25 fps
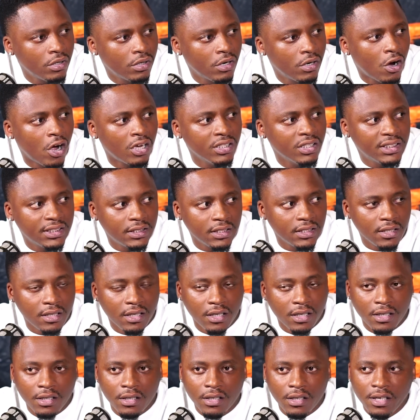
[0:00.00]

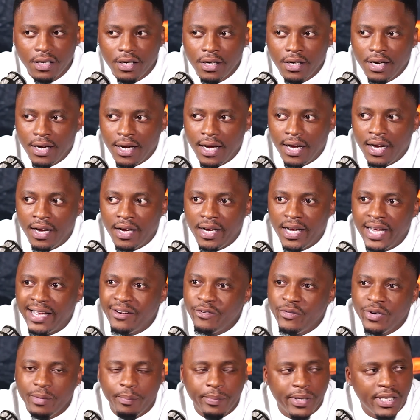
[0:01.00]
constantly
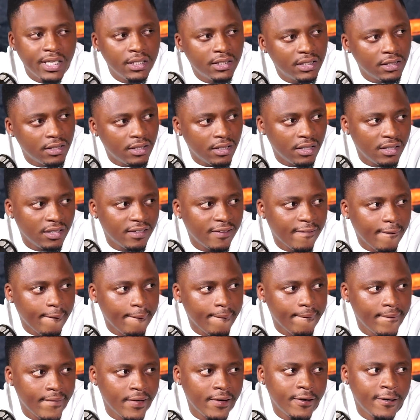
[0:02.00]
and repeately.
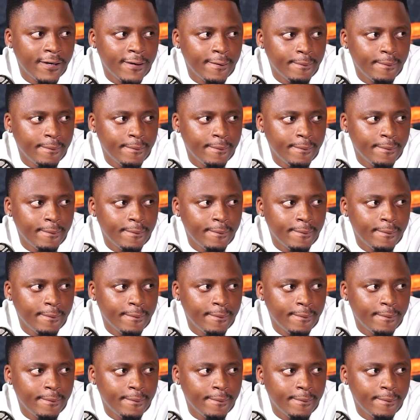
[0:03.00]
You know what